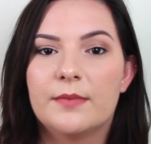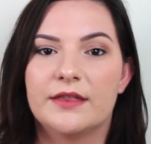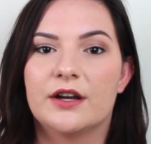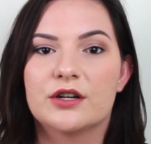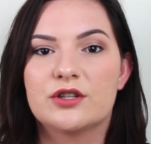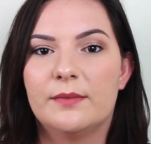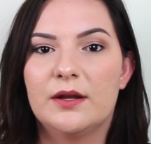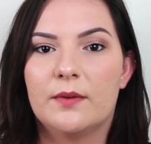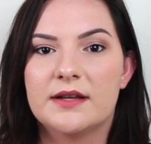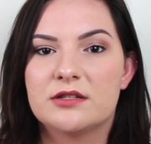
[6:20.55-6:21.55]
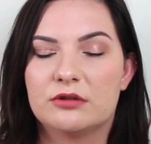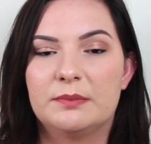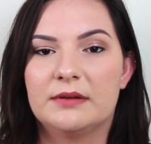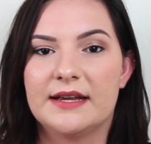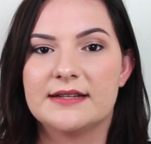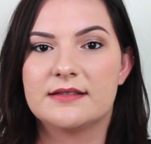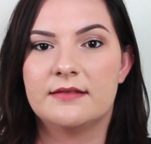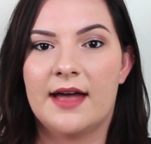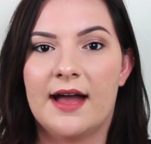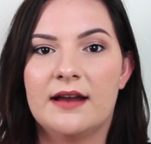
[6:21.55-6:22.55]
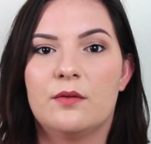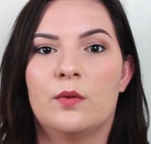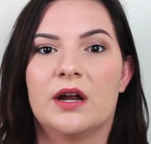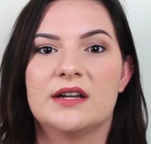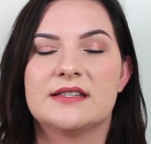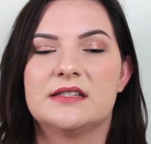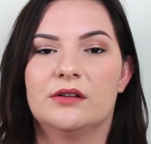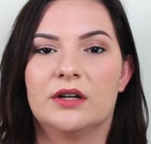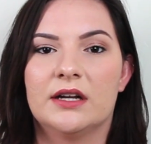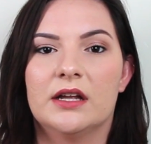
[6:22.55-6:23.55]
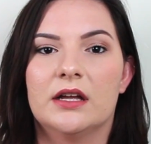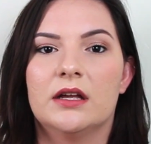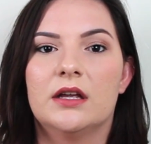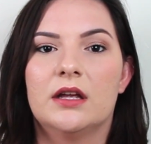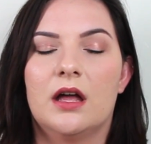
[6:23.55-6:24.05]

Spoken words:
But there are so many ways to replace that where it's still gonna